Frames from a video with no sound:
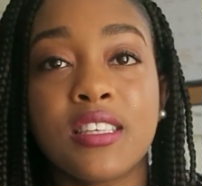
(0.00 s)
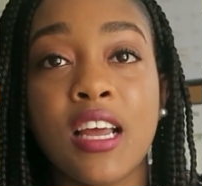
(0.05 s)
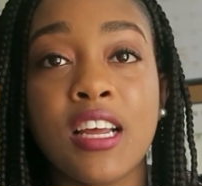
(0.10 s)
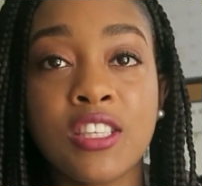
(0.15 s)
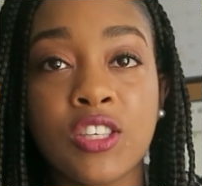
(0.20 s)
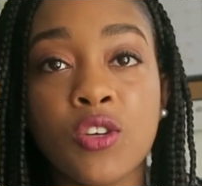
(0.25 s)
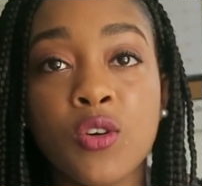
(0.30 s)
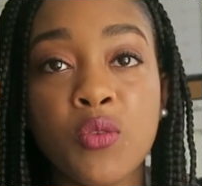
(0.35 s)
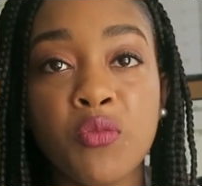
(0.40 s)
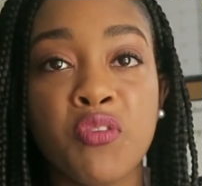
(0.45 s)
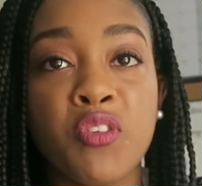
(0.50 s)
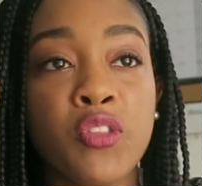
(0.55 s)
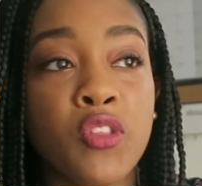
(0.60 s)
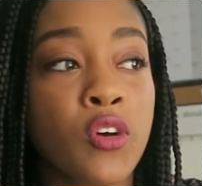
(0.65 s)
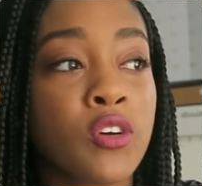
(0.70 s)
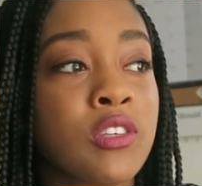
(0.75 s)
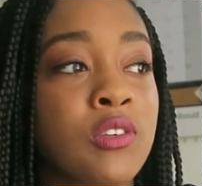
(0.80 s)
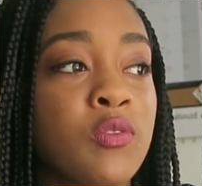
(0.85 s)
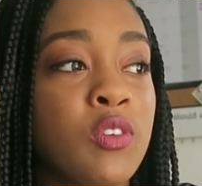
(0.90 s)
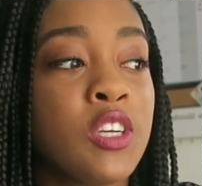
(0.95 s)
stay tuned for
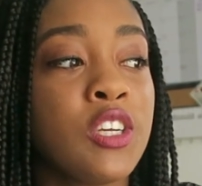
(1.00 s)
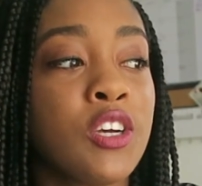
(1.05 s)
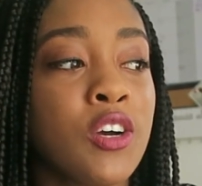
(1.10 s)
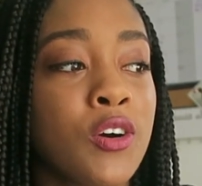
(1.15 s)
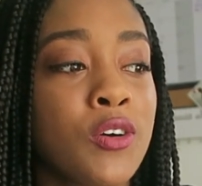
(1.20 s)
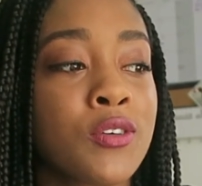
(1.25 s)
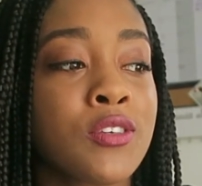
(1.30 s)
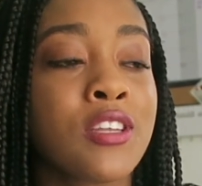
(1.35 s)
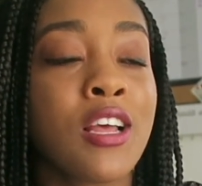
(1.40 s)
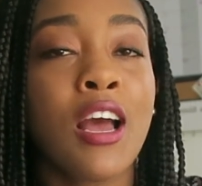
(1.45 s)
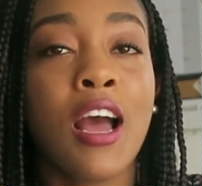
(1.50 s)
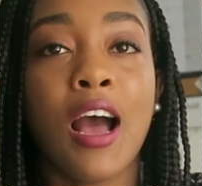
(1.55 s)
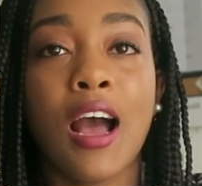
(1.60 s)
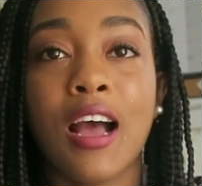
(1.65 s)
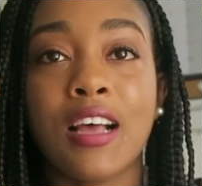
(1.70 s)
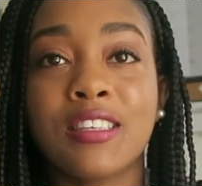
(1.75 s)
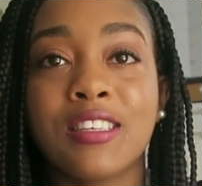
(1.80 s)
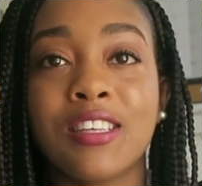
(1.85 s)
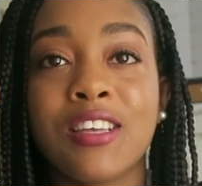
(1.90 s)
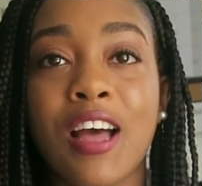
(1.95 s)
those videos.
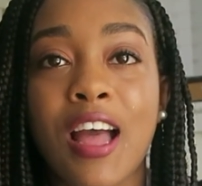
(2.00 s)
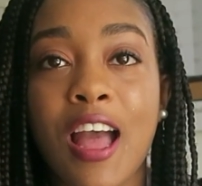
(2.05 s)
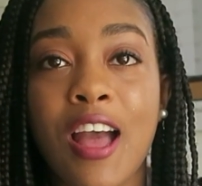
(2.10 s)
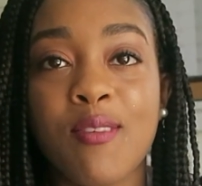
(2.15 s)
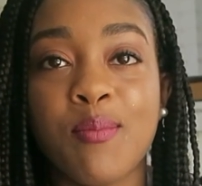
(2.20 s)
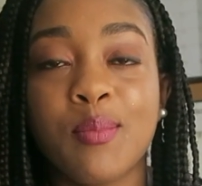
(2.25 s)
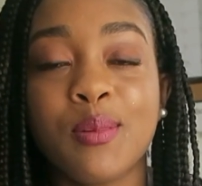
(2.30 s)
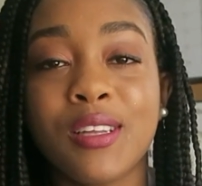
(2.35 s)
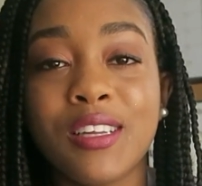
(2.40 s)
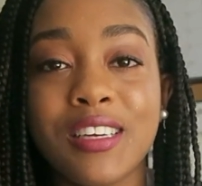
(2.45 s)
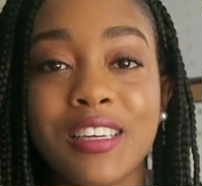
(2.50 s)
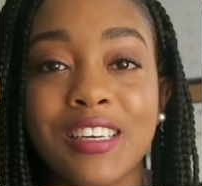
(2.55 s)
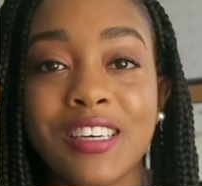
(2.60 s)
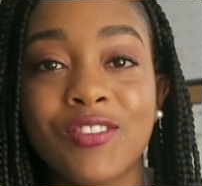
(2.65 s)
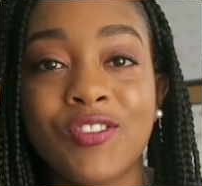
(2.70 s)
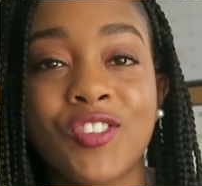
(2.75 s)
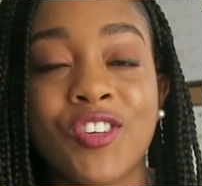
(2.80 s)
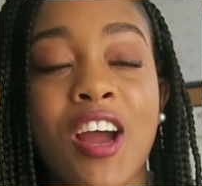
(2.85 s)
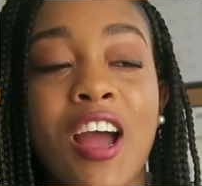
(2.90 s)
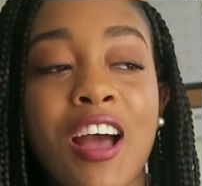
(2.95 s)
I still have
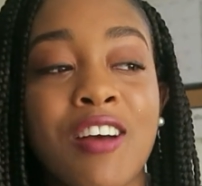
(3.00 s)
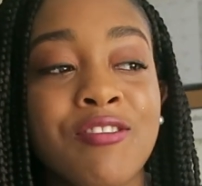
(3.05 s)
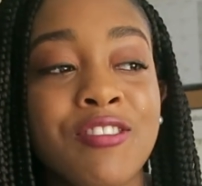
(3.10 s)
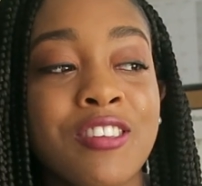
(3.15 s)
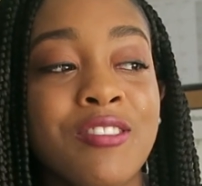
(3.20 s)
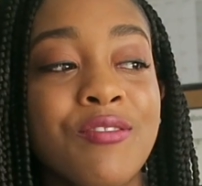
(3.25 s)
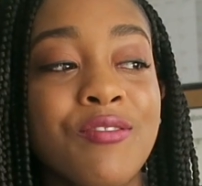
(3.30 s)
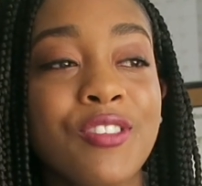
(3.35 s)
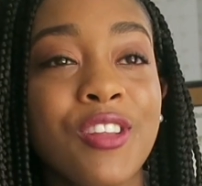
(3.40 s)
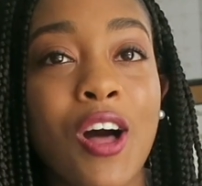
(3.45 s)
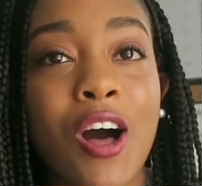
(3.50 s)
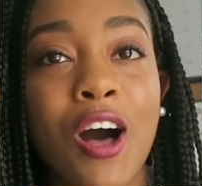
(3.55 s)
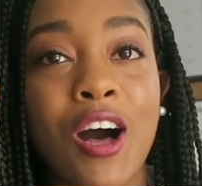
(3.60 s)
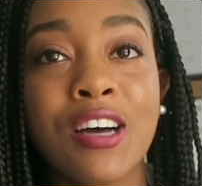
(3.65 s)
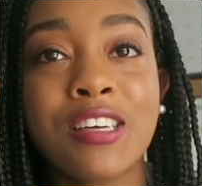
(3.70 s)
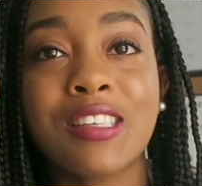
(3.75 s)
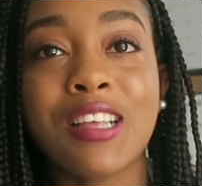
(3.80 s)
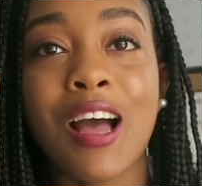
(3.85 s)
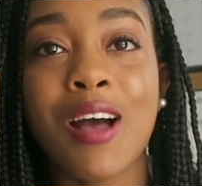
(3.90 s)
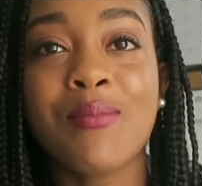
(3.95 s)
plenty of traveling
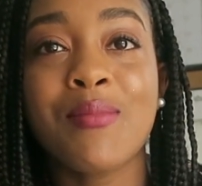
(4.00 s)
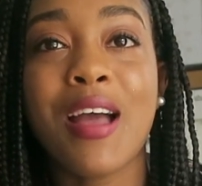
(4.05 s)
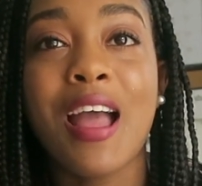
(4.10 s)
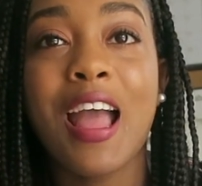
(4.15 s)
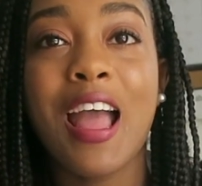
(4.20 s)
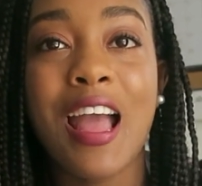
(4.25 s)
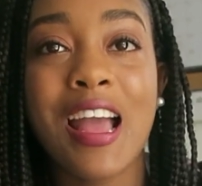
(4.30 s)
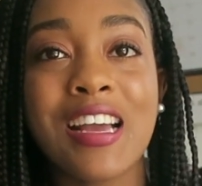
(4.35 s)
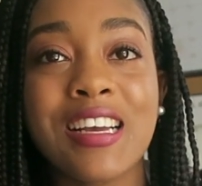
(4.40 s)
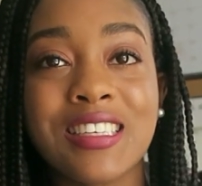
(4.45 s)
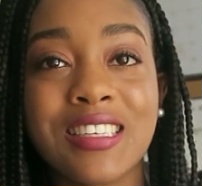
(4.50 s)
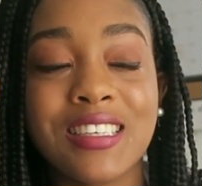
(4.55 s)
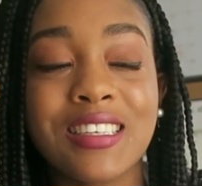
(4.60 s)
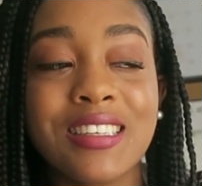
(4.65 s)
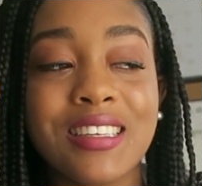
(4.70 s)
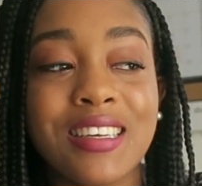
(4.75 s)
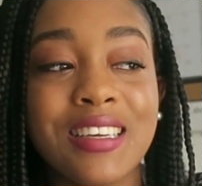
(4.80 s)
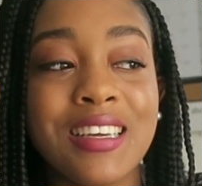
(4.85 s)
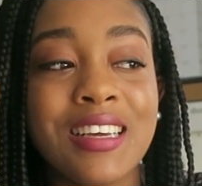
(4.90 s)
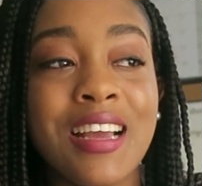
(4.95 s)
vlogs. I'm
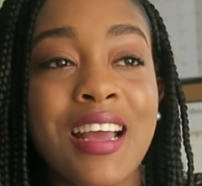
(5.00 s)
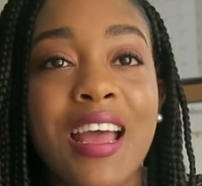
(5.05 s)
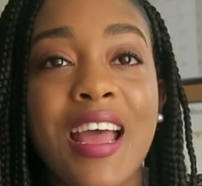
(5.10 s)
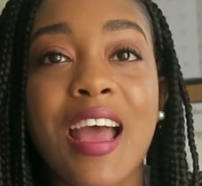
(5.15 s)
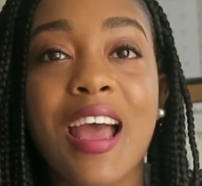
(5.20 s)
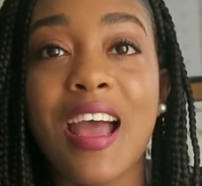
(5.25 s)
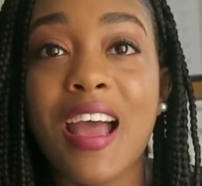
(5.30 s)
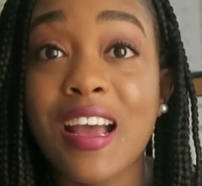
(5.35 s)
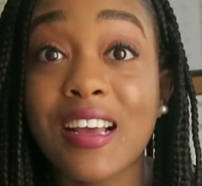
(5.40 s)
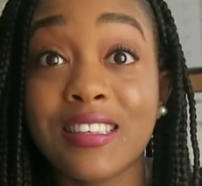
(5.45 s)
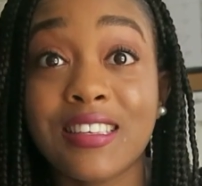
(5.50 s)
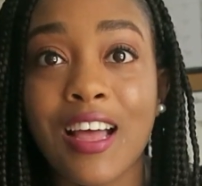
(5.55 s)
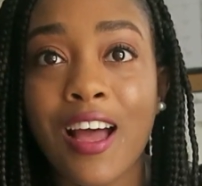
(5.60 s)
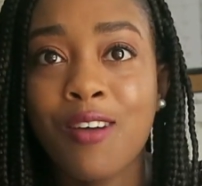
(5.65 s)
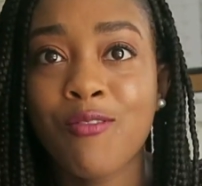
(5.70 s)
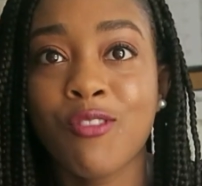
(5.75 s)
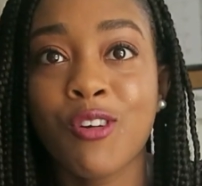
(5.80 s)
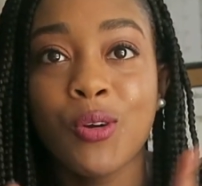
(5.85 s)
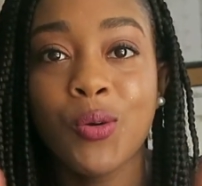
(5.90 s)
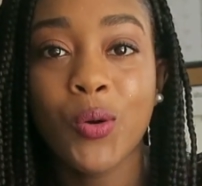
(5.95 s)
actually, as
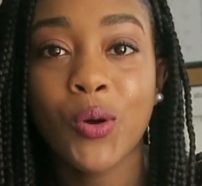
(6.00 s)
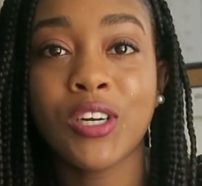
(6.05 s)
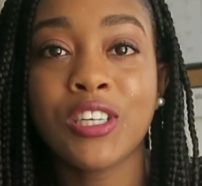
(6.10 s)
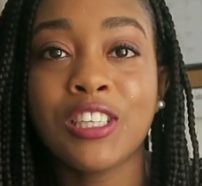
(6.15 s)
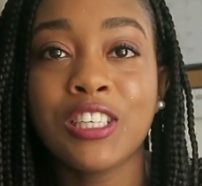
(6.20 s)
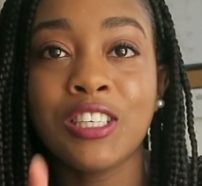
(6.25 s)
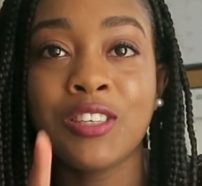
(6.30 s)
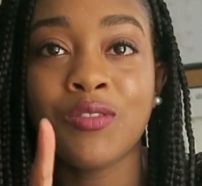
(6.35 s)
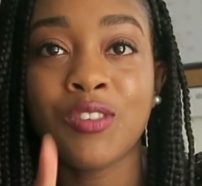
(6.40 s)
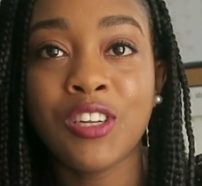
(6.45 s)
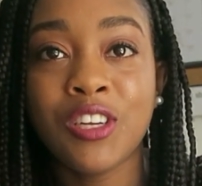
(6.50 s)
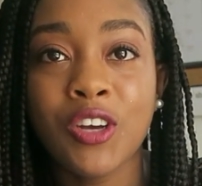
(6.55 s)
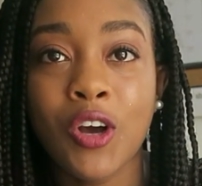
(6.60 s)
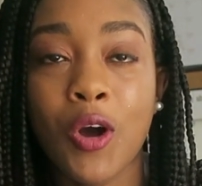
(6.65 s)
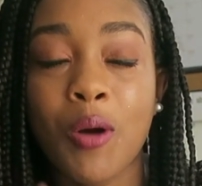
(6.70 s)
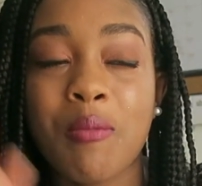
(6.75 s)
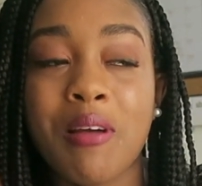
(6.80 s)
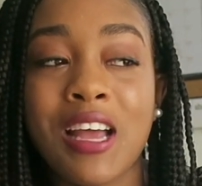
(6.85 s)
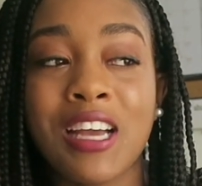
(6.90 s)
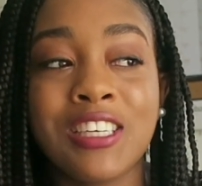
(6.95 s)
I'm recording this
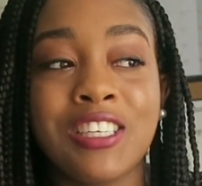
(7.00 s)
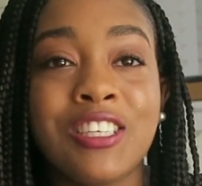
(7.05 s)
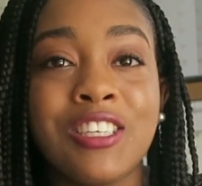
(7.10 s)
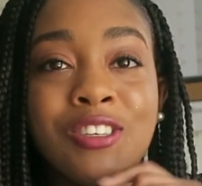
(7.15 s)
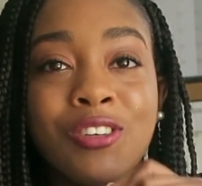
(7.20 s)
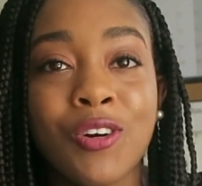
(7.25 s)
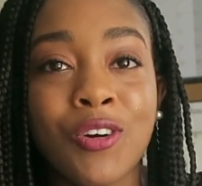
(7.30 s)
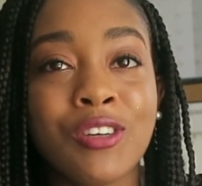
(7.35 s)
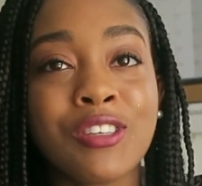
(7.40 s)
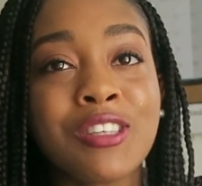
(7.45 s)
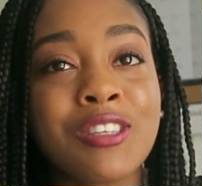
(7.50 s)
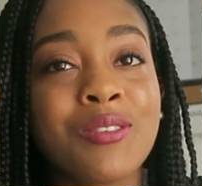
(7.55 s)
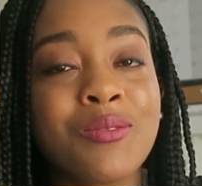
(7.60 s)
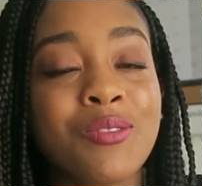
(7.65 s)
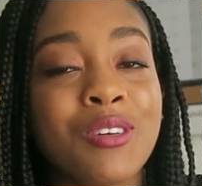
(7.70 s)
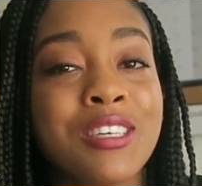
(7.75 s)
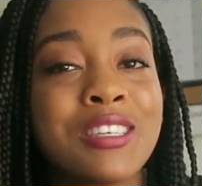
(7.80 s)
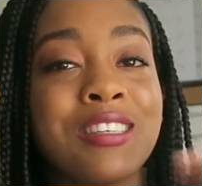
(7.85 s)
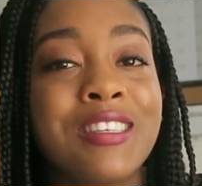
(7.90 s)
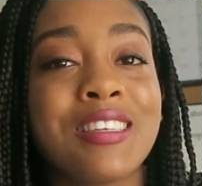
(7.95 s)
video, I'm actually going
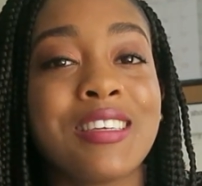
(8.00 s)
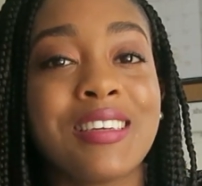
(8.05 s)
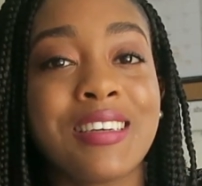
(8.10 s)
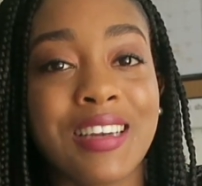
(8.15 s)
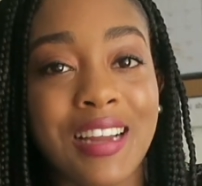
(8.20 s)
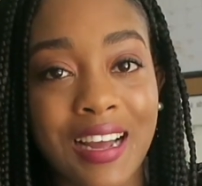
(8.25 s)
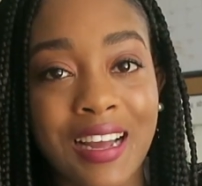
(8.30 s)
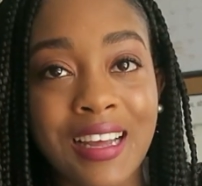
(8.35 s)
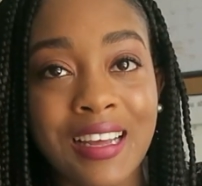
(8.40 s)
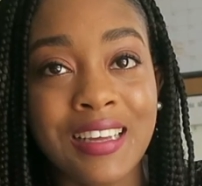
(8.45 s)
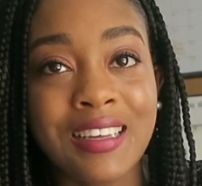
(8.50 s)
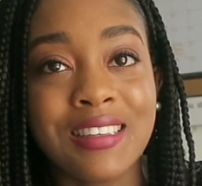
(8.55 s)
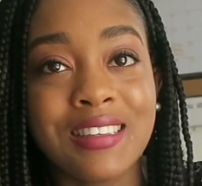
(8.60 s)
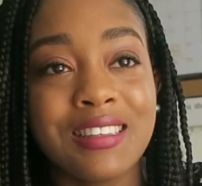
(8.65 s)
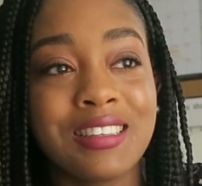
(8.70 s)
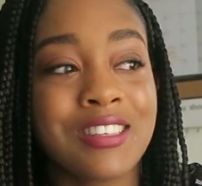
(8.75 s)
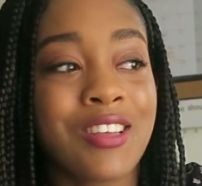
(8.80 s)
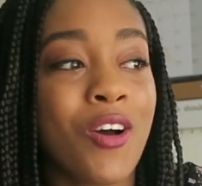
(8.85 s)
somewhere tonight.